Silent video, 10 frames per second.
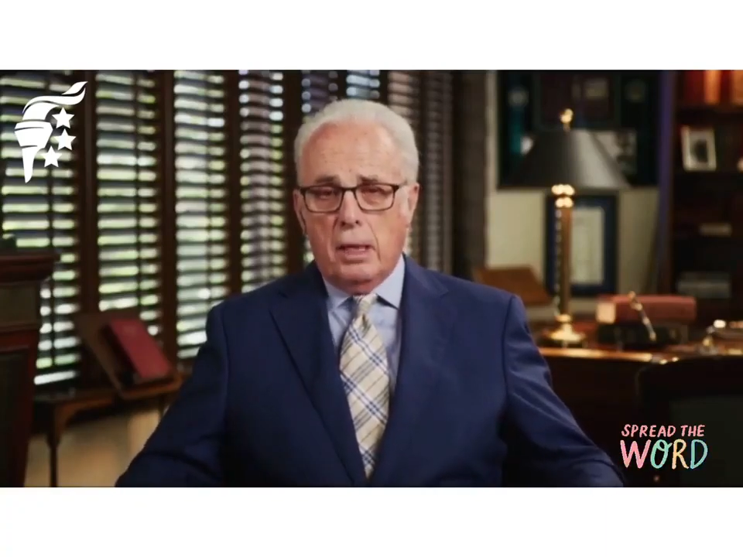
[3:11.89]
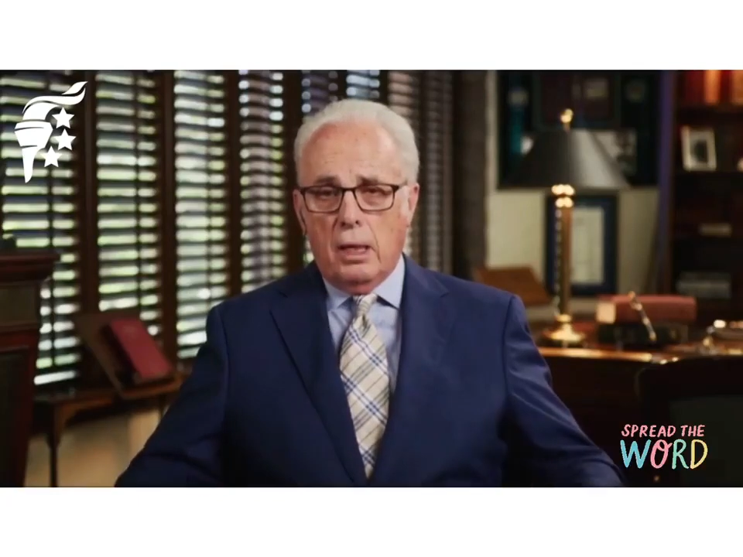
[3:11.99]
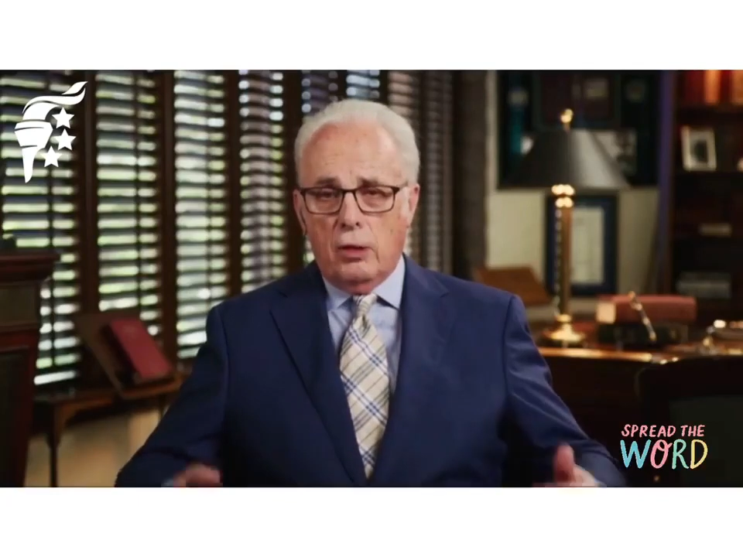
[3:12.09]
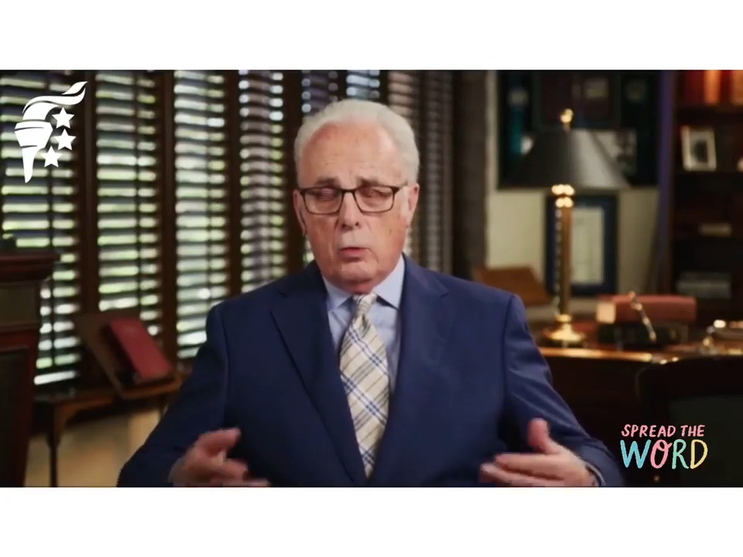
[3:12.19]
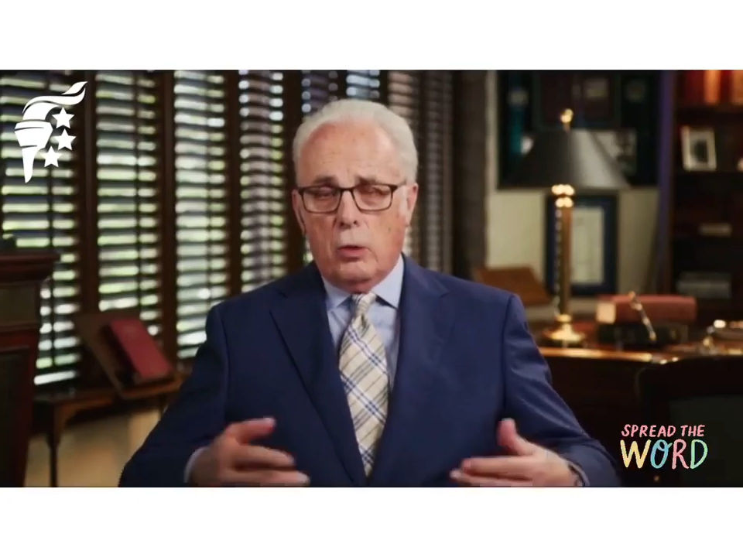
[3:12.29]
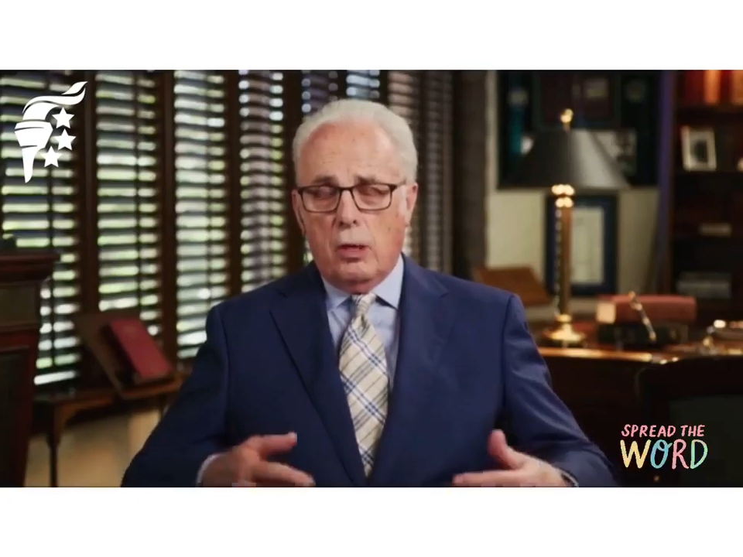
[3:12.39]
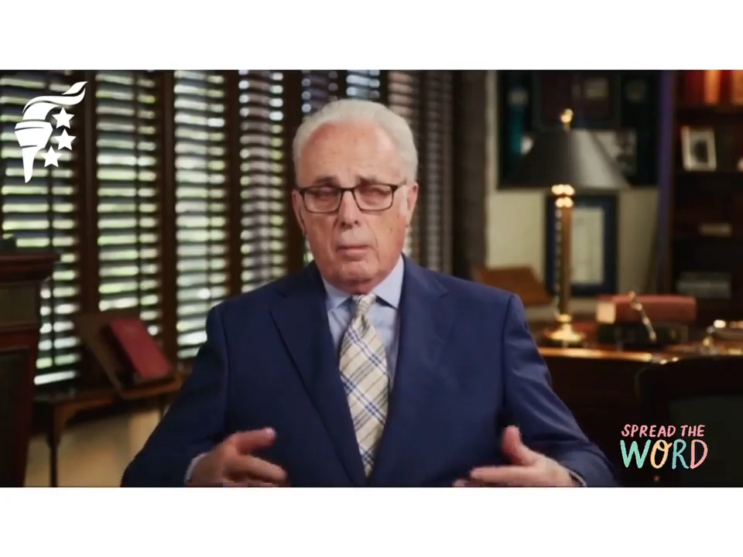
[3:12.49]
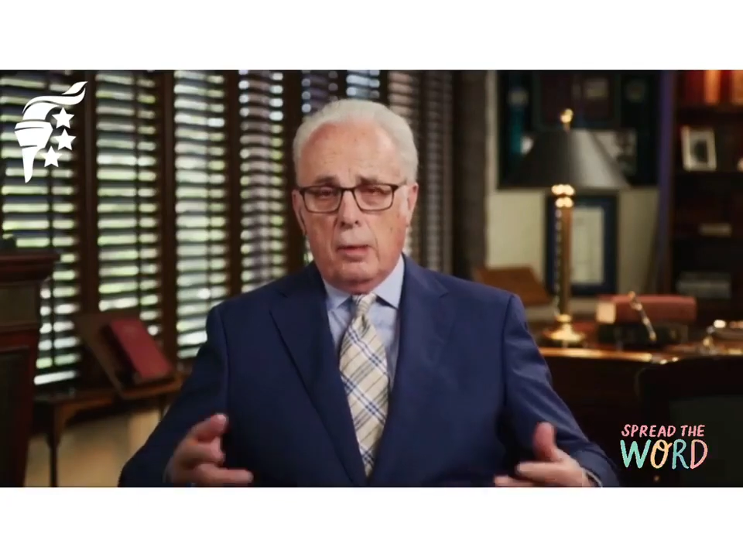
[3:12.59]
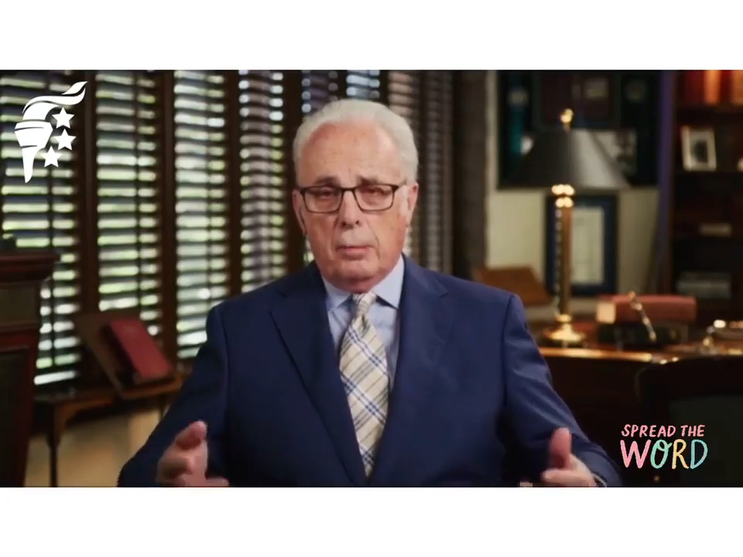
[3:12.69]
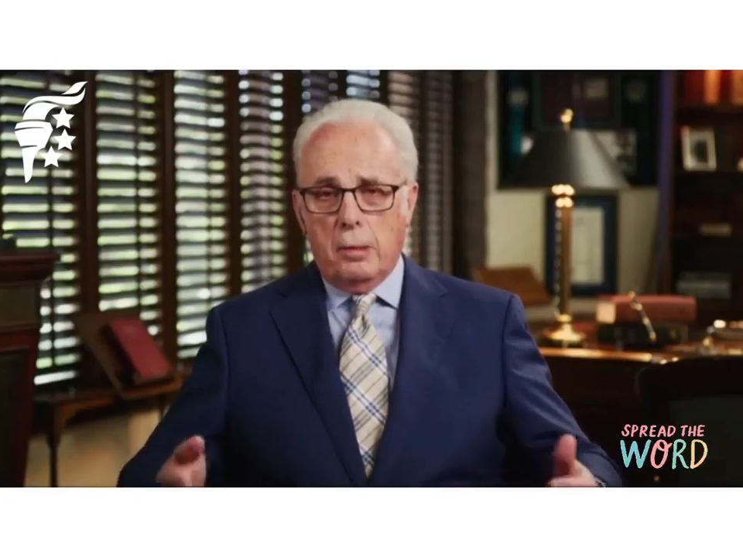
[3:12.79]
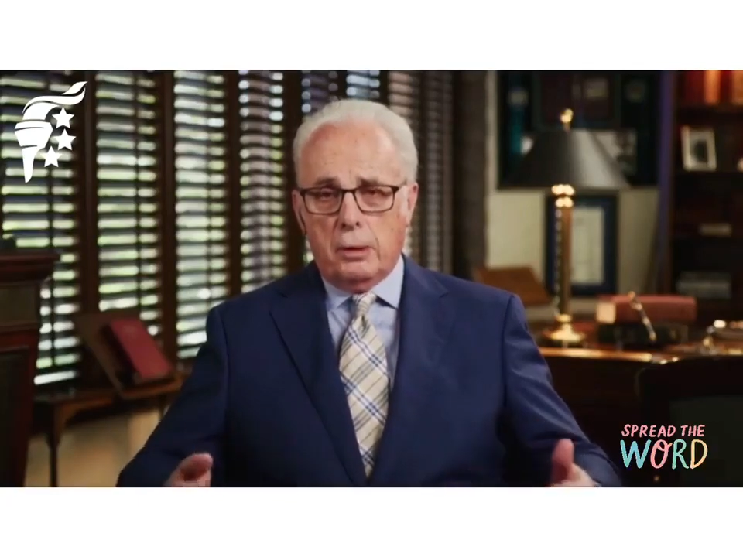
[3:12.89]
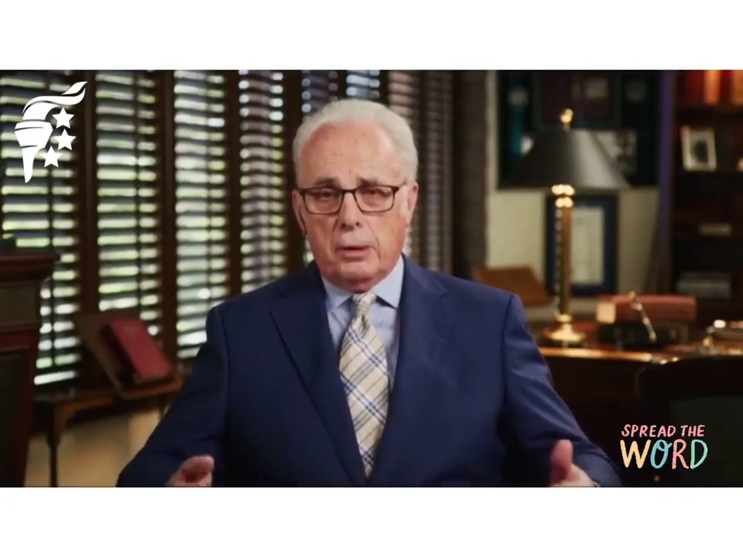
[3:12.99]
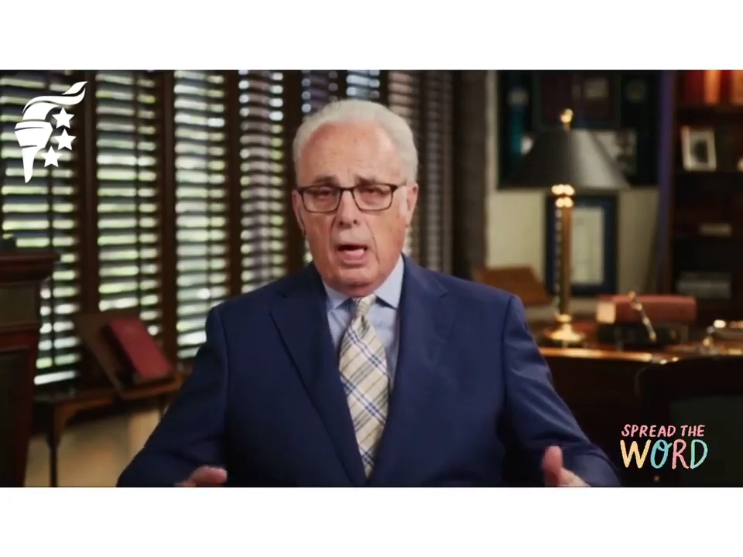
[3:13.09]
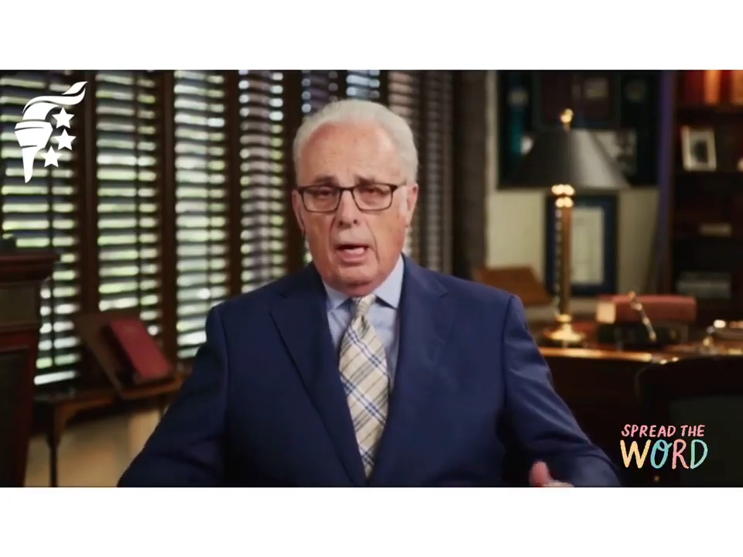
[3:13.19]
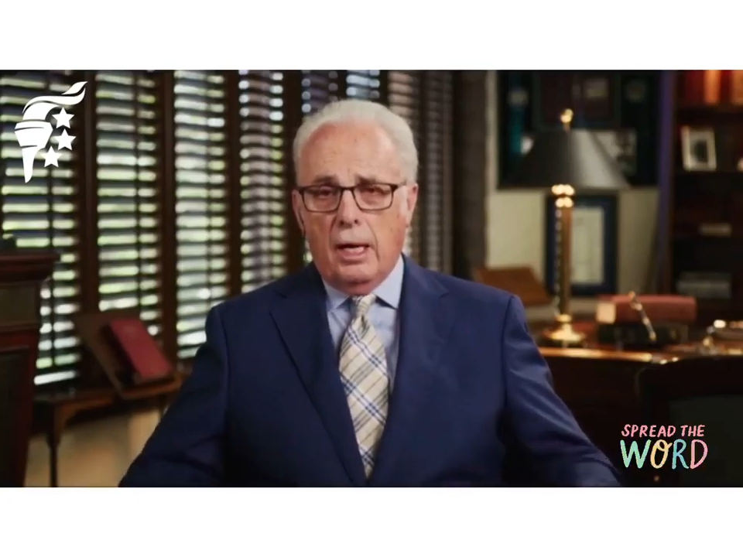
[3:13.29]
"Are you worried about people
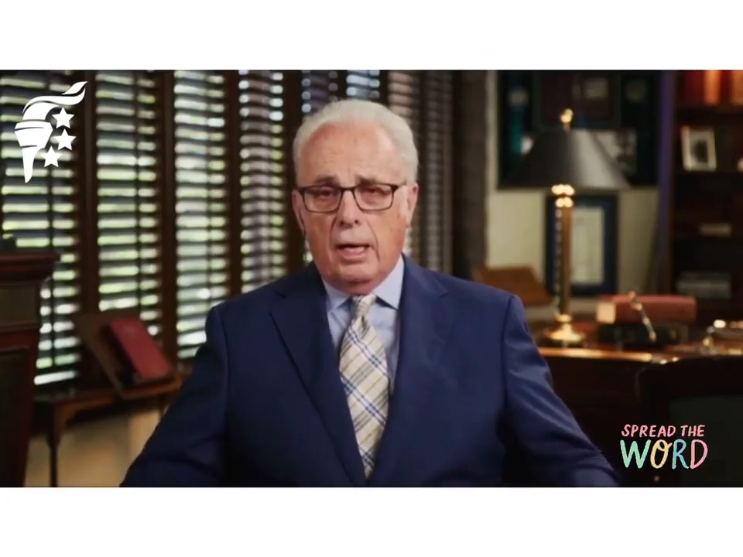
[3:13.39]
dying?"